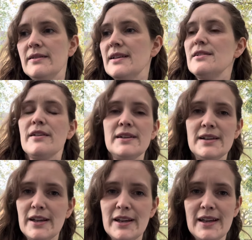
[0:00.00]
nothing
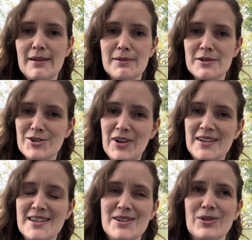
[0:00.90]
that can keep them
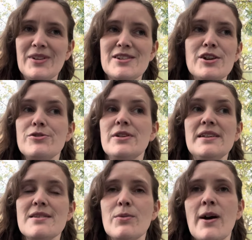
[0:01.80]
distracted, or there's no
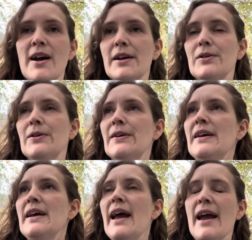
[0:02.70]
treats that work, or
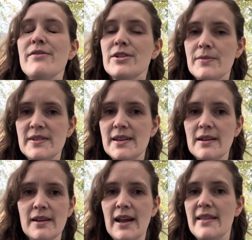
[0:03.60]
every time they see the
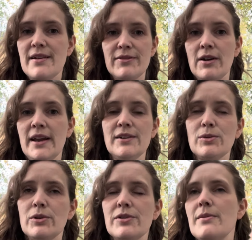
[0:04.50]
other cat they're flying
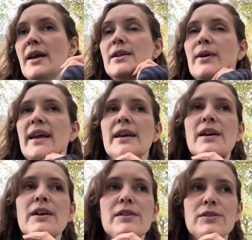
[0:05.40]
towards them anyway.
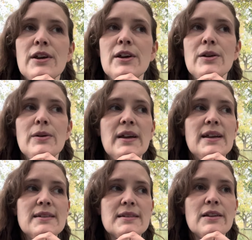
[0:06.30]
So
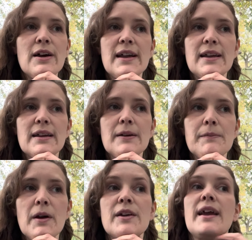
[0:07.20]
it's like,
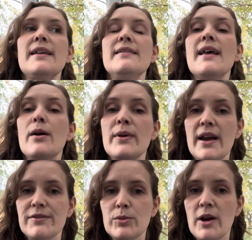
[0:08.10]
okay, now we
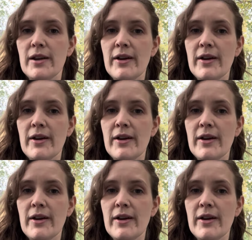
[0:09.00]
have to work